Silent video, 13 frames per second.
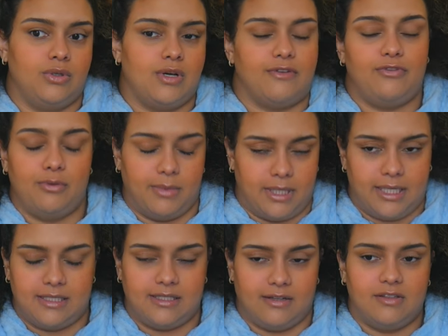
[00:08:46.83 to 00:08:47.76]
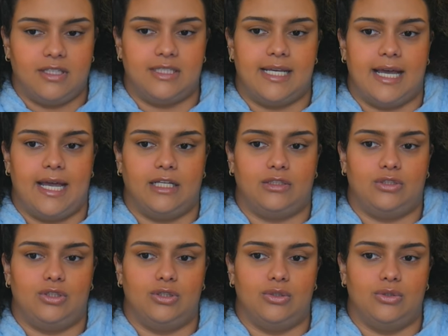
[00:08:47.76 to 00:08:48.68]
a few minutes of the day
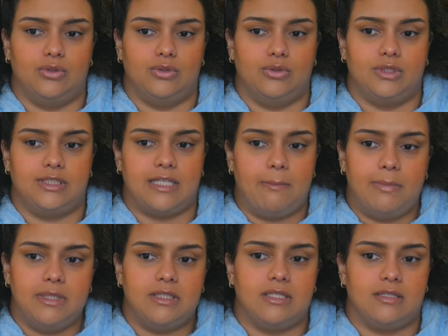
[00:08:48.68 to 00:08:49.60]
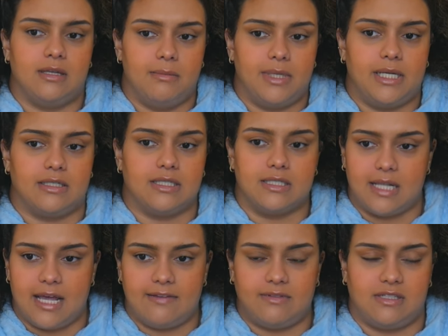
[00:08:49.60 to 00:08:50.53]
to step into somebody else's life,